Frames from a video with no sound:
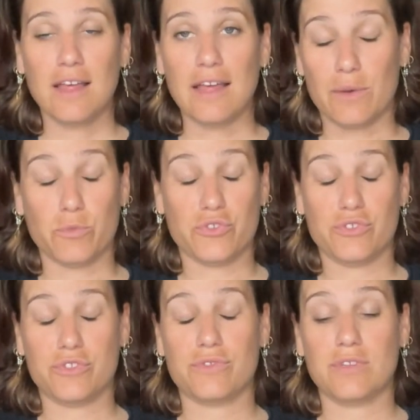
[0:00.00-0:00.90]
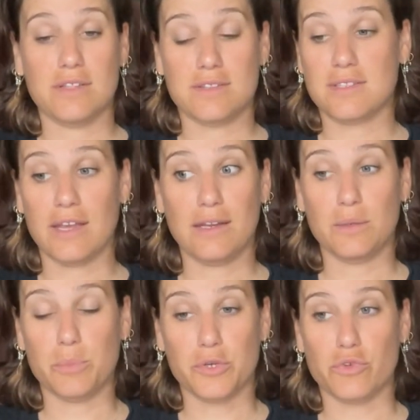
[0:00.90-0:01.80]
and was
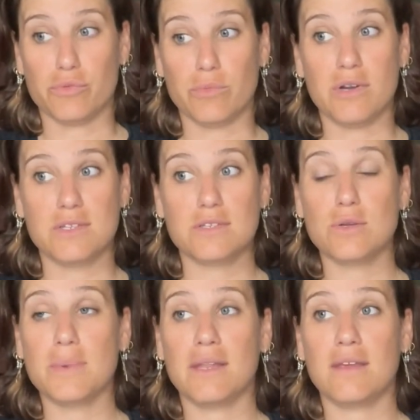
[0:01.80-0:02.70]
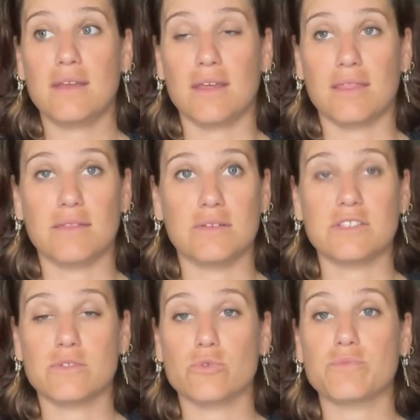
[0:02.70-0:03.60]
insane because we were so many and there
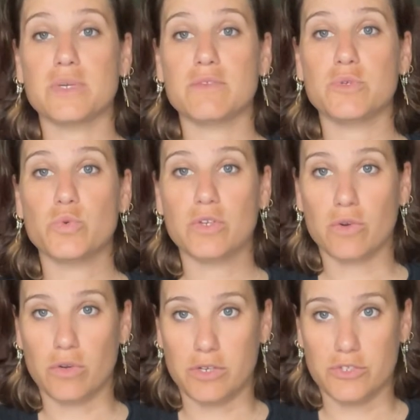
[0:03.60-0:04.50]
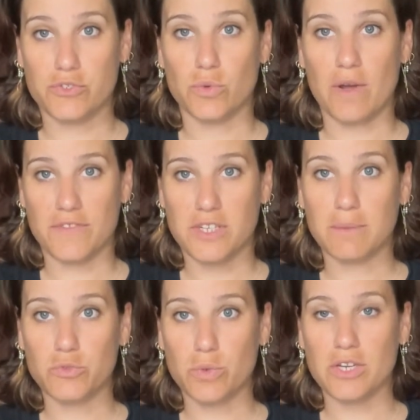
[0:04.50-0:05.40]
is no space between corners to have
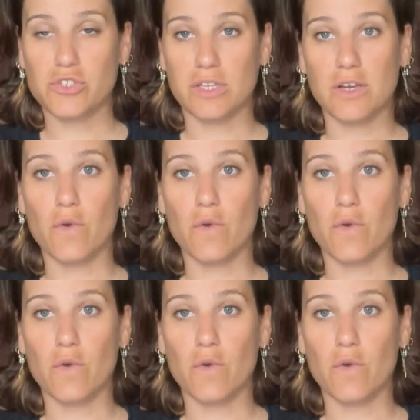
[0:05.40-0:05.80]
time to actually